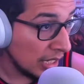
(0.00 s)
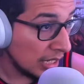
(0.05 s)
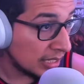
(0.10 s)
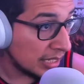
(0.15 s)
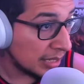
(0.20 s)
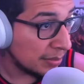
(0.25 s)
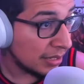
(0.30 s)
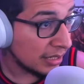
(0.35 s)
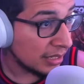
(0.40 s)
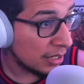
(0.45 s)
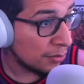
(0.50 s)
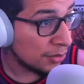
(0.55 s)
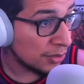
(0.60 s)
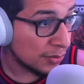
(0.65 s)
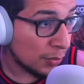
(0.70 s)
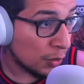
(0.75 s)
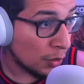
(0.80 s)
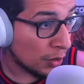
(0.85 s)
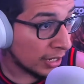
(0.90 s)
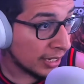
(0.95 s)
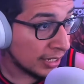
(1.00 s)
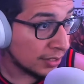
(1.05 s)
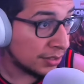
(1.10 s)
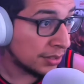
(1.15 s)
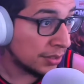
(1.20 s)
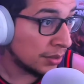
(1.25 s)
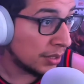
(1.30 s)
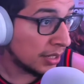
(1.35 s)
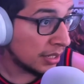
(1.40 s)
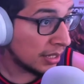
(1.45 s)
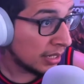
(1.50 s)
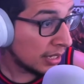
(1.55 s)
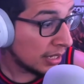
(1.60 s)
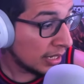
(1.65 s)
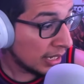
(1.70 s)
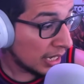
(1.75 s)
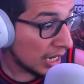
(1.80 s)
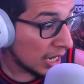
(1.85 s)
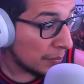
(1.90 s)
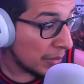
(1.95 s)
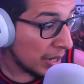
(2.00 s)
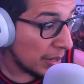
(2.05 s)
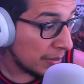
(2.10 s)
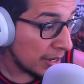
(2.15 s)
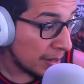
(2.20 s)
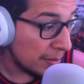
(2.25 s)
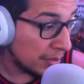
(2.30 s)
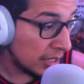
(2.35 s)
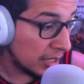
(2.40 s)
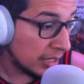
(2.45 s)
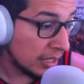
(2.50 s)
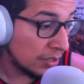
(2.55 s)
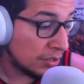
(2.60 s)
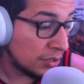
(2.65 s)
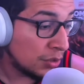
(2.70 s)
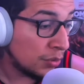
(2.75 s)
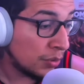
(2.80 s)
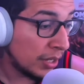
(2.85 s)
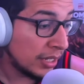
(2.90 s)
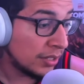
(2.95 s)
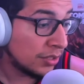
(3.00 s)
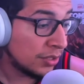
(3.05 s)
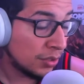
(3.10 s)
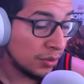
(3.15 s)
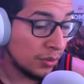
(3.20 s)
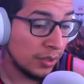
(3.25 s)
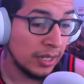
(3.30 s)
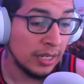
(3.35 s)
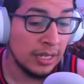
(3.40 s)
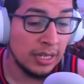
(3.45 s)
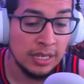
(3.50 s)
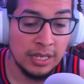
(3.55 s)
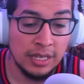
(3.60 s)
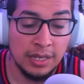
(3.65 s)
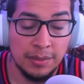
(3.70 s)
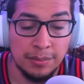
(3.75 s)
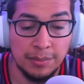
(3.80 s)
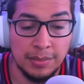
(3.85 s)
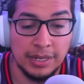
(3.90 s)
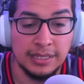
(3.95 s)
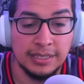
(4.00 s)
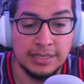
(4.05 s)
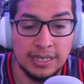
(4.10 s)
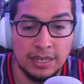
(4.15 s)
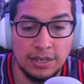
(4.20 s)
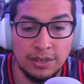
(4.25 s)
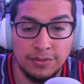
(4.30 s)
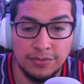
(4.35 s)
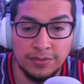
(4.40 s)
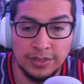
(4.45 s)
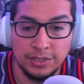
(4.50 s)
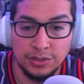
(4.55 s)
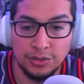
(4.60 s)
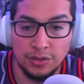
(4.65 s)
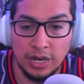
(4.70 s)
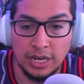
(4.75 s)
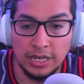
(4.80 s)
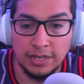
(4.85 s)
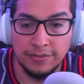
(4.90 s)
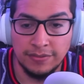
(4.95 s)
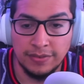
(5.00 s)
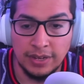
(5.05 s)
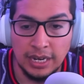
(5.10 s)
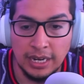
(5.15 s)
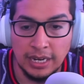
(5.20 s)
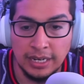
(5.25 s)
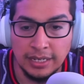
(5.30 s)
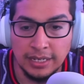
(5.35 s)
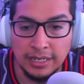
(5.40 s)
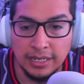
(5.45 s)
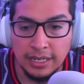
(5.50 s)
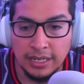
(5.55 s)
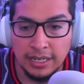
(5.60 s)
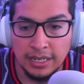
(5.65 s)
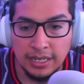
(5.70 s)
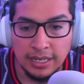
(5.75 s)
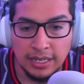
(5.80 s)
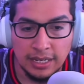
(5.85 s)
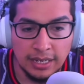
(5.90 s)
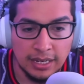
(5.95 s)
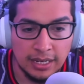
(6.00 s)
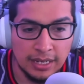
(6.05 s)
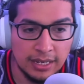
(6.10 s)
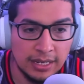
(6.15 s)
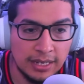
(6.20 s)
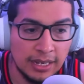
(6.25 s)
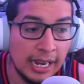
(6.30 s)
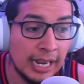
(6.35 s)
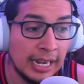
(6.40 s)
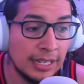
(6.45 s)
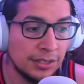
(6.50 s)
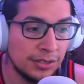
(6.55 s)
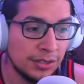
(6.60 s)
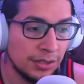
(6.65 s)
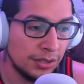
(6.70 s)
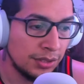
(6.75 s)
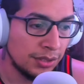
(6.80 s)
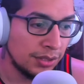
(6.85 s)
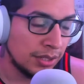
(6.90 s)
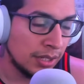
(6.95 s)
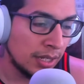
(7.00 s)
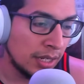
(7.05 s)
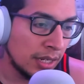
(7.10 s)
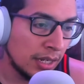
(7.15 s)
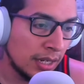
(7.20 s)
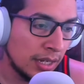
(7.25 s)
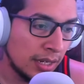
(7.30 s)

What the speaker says: like there was more into it. And maybe I'm looking too into it myself and trying to find answers.